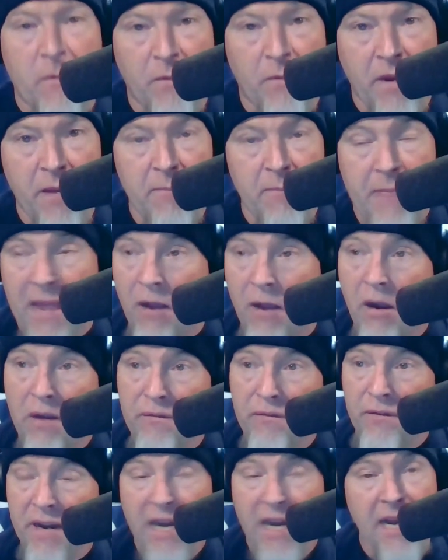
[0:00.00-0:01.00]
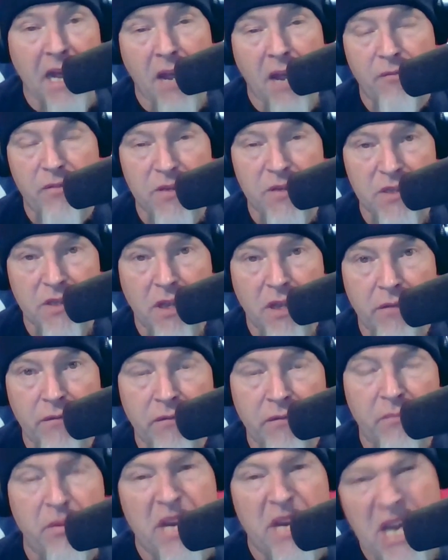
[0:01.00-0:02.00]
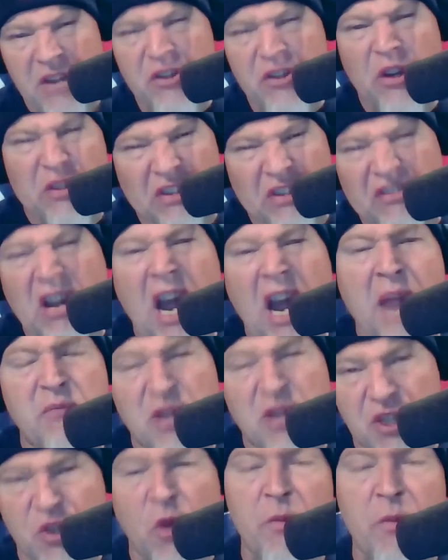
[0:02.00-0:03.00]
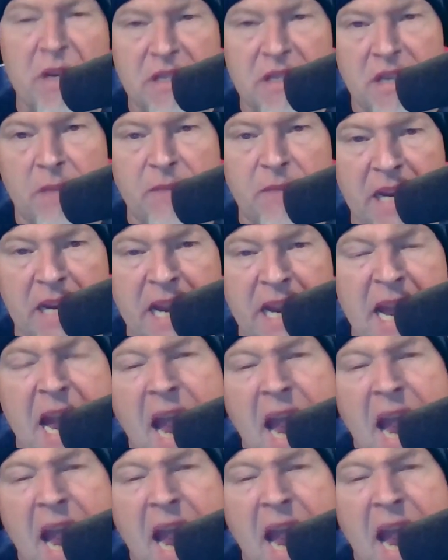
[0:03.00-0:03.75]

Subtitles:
Right now, I forget half the stuff, but he took the time to show me something.